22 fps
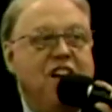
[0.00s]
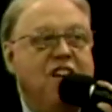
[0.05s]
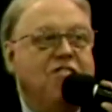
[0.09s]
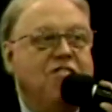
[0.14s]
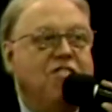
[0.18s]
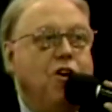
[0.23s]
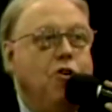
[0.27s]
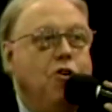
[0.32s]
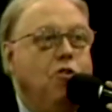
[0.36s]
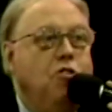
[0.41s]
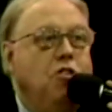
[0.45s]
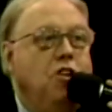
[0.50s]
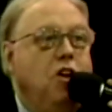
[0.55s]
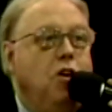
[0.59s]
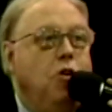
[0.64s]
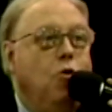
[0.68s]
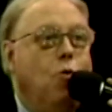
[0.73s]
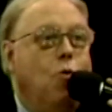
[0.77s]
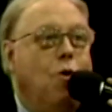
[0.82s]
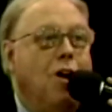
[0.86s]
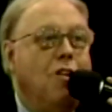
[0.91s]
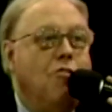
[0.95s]
is, who do
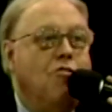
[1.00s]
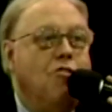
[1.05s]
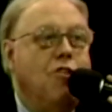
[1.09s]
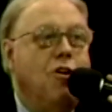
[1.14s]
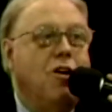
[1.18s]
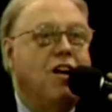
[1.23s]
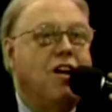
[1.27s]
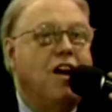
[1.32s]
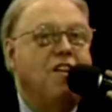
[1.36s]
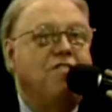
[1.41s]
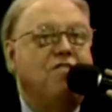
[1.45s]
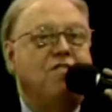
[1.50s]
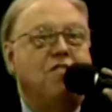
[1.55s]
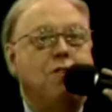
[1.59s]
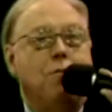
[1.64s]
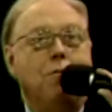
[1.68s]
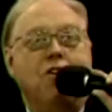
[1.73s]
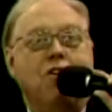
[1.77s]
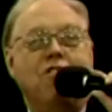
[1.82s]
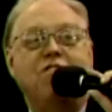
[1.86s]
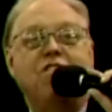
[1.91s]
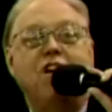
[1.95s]
you want your
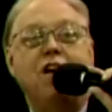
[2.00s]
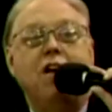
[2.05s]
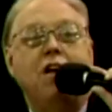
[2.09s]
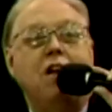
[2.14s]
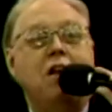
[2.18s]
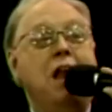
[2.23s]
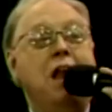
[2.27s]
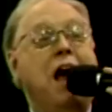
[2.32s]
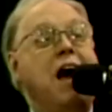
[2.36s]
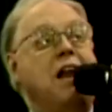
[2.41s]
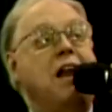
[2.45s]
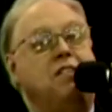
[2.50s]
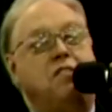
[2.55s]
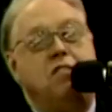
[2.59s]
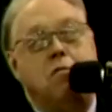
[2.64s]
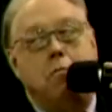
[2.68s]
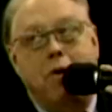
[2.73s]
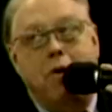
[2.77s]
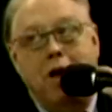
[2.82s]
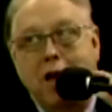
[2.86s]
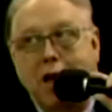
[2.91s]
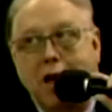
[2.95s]
customers not
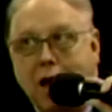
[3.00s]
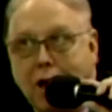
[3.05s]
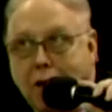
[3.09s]
to be?